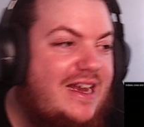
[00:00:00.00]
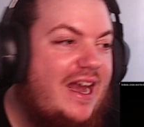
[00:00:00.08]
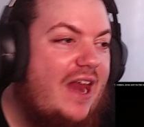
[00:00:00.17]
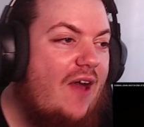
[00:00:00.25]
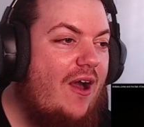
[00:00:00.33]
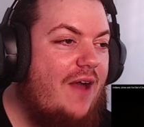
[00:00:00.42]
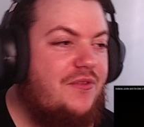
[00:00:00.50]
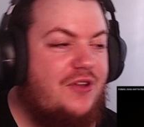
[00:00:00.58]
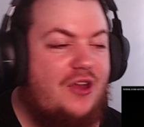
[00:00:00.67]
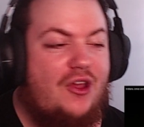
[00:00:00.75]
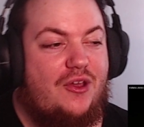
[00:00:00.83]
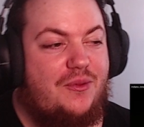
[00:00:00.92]
Now, I haven't
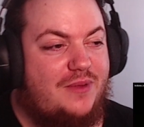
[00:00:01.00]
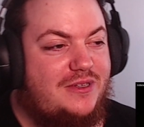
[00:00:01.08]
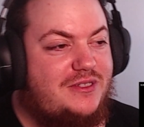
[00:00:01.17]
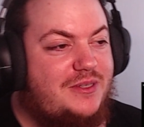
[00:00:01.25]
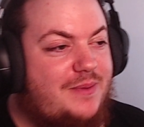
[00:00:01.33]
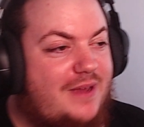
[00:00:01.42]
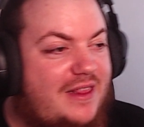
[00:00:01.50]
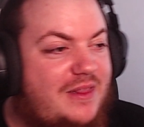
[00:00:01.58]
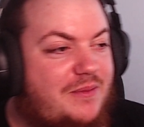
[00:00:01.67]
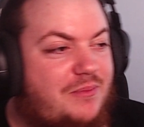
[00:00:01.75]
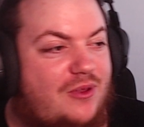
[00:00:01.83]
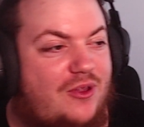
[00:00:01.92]
heard much about the
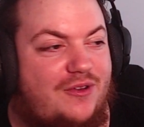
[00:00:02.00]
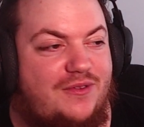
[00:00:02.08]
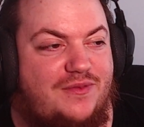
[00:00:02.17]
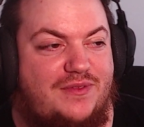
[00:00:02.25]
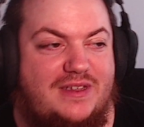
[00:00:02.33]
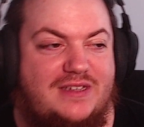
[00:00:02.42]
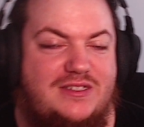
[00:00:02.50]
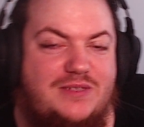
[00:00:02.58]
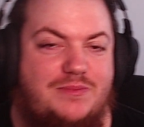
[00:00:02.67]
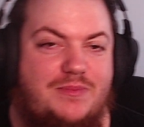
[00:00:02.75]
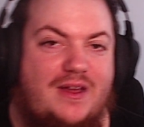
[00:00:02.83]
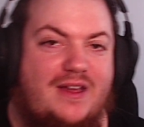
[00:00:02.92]
plot of this,
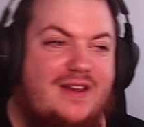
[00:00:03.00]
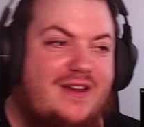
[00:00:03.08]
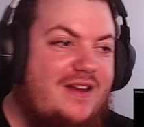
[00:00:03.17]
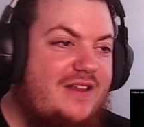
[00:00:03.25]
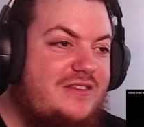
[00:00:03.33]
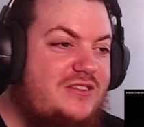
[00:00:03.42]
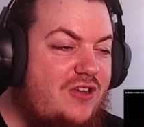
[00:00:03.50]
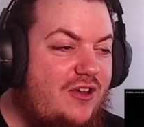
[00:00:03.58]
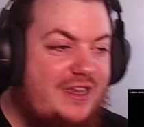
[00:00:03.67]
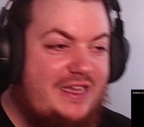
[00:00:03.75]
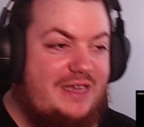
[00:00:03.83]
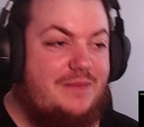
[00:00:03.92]
but it's kind
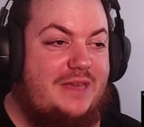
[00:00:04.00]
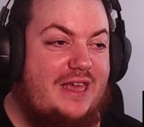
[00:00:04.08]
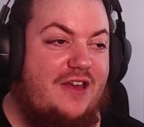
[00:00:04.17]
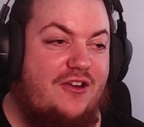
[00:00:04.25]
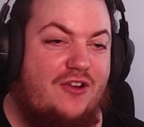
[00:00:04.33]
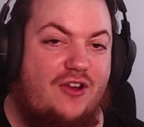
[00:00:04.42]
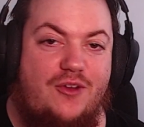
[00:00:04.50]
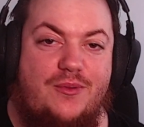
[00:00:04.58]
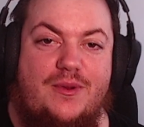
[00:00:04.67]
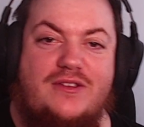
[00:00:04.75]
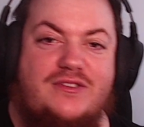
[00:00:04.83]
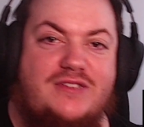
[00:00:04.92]
of hit me out of
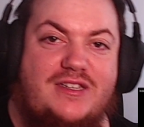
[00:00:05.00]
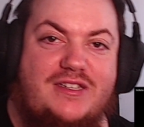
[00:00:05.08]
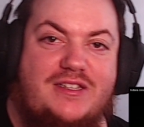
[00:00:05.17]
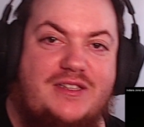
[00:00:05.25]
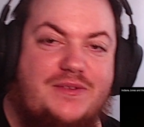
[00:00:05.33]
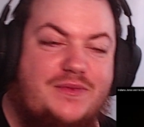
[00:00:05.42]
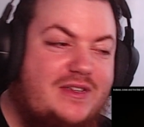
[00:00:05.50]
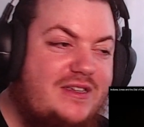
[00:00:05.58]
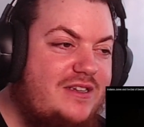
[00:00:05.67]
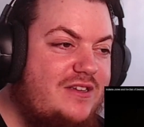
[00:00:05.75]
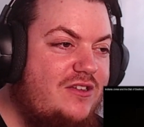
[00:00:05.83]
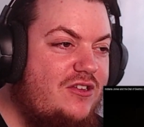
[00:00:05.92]
nowhere because I didn't even
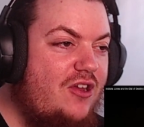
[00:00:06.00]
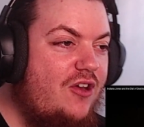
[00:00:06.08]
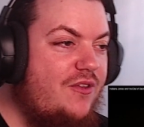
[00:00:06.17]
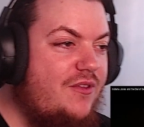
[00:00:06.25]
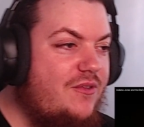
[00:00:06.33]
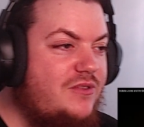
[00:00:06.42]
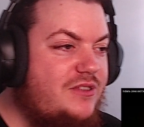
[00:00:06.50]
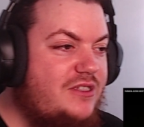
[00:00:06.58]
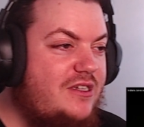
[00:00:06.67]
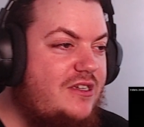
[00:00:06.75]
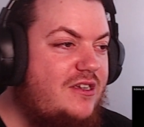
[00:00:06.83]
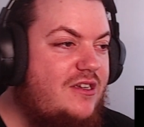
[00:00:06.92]
know there was
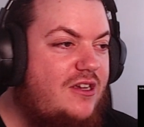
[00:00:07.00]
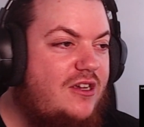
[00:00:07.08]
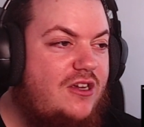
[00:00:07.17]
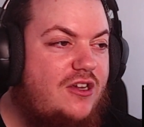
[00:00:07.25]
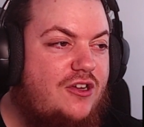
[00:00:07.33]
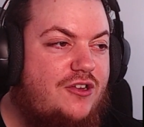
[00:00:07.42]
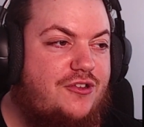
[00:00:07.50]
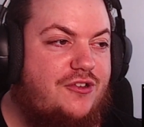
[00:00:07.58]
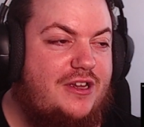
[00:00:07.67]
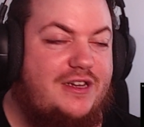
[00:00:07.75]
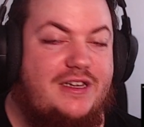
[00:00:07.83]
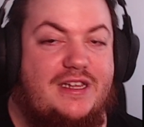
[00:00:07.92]
a new
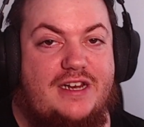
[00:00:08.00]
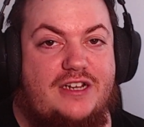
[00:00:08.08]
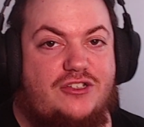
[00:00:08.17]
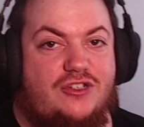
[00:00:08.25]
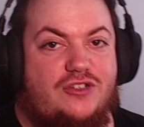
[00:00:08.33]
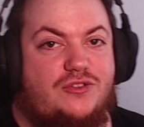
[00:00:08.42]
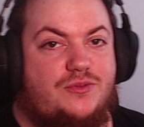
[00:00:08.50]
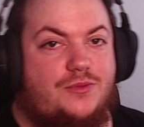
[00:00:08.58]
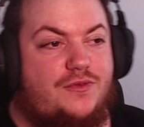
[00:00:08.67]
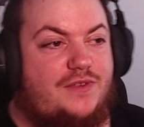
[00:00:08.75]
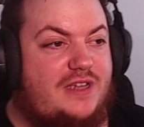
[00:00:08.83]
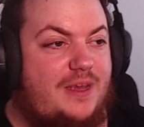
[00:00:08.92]
Indiana Jones
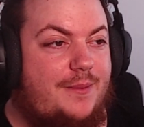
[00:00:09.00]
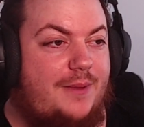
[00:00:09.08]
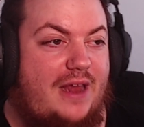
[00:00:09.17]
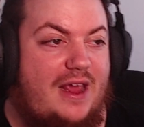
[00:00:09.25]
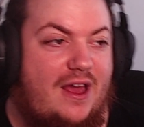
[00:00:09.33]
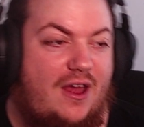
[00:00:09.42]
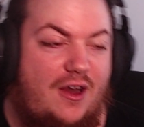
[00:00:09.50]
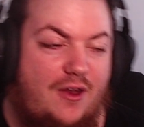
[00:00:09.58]
movie coming out.